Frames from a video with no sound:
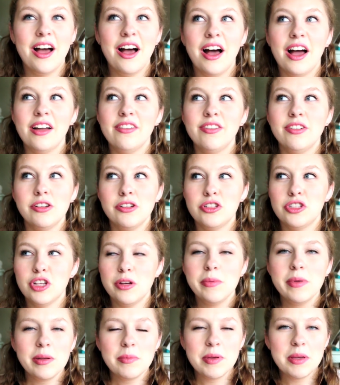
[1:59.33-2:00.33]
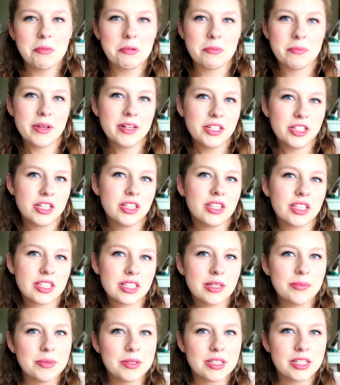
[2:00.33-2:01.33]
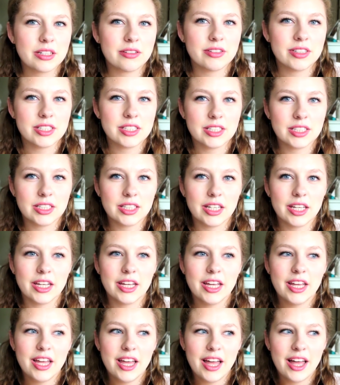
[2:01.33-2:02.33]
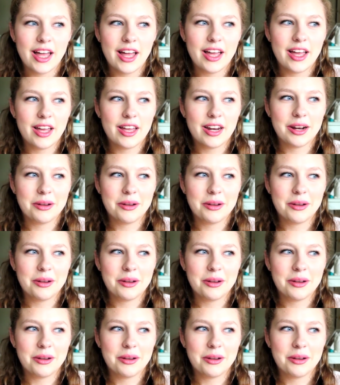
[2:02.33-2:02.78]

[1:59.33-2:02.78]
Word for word: I've heard so many people mention this lipstick recently, and